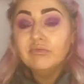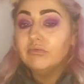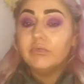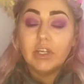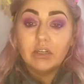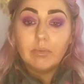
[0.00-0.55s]

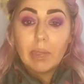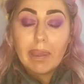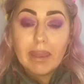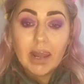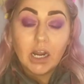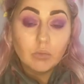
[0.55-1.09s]
Now,
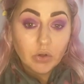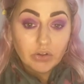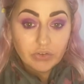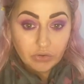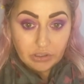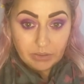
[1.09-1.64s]
I was
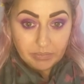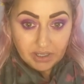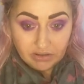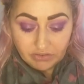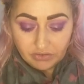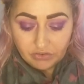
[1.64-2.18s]
a
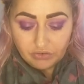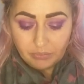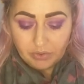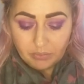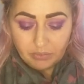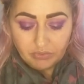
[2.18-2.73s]
LipSense
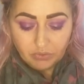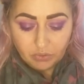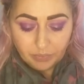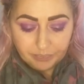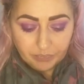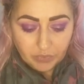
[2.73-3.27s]
distributor before,
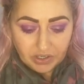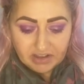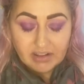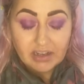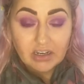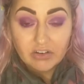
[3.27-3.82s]
and
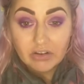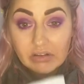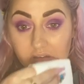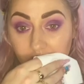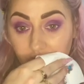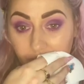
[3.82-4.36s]
Senegence
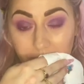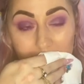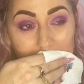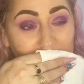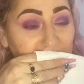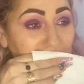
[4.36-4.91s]
distributor,
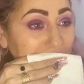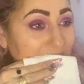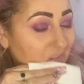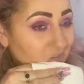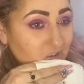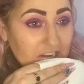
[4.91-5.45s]
and I did
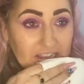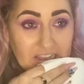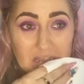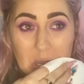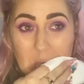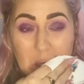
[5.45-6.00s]
that for a year.